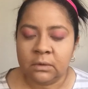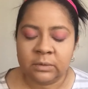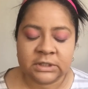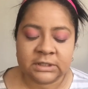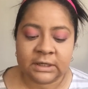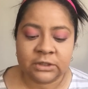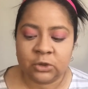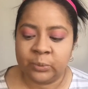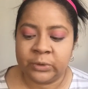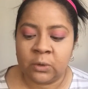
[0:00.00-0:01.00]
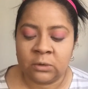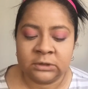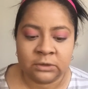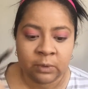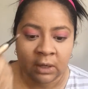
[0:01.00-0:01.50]
which is like super
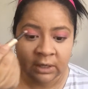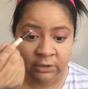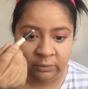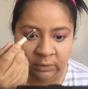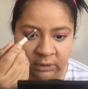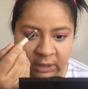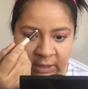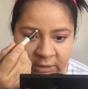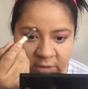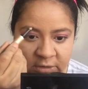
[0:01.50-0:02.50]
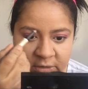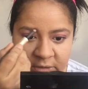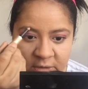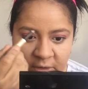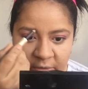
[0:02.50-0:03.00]
old as well. I should really kind of
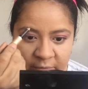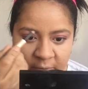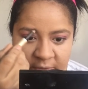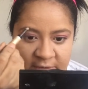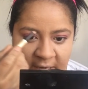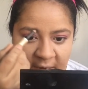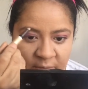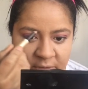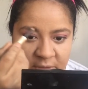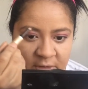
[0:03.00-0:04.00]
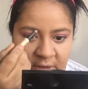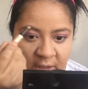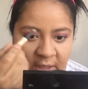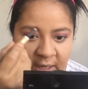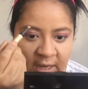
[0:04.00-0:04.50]
just throw this out
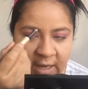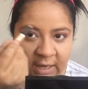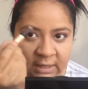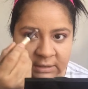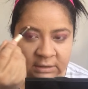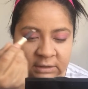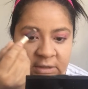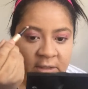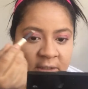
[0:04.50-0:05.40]
and